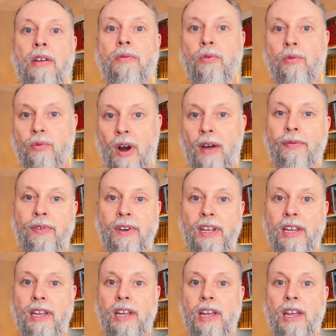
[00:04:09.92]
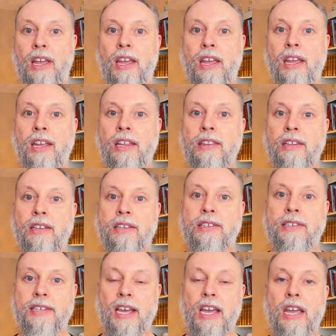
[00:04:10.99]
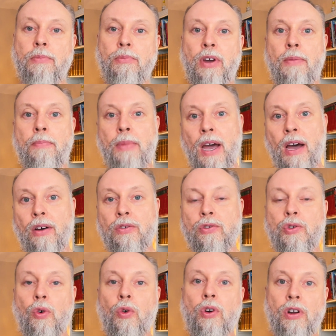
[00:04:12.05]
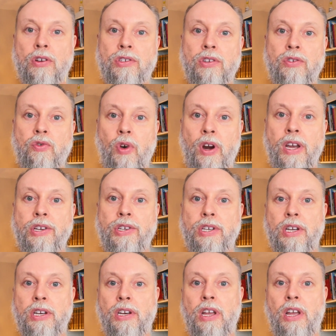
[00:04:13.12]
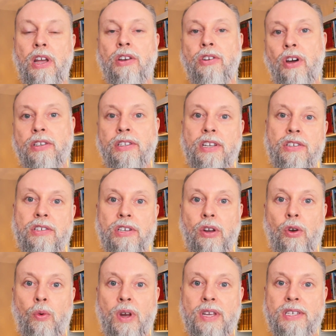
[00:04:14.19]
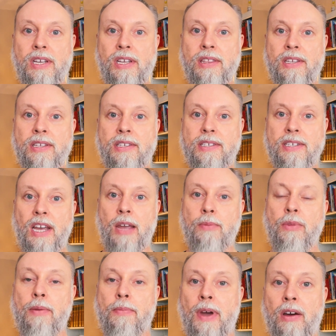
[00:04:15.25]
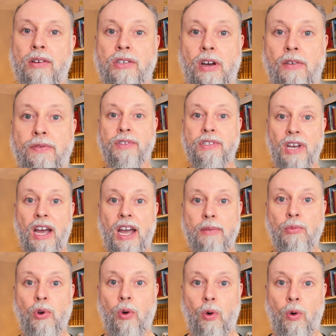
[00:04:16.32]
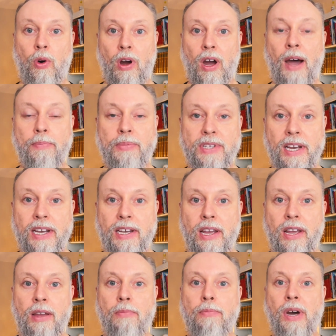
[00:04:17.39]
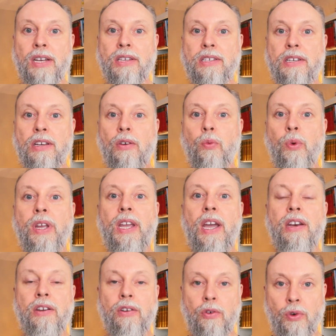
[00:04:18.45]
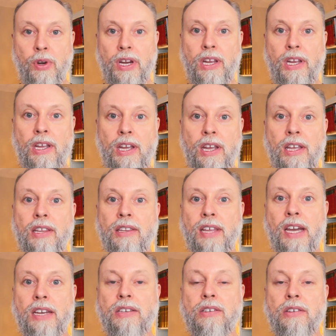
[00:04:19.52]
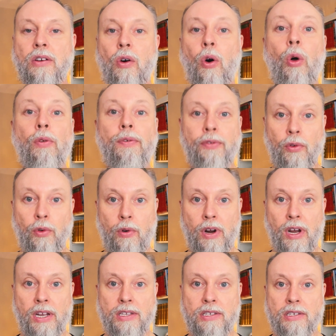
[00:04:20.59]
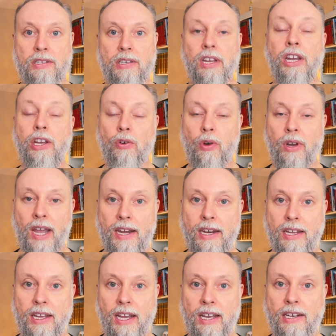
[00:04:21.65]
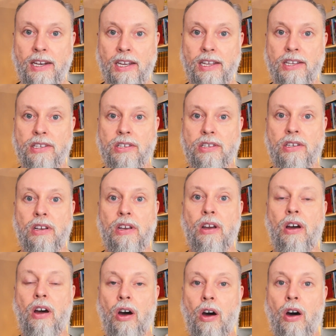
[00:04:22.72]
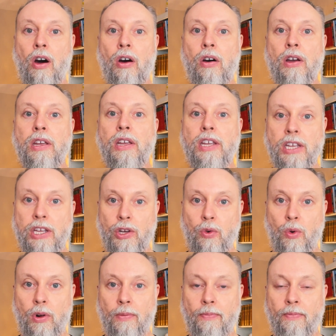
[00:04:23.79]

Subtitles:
roughly in the same amounts or concentration, not necessarily always in the same amount of time or uptake, but we can agree that all fluorides, inorganic at least, are equal.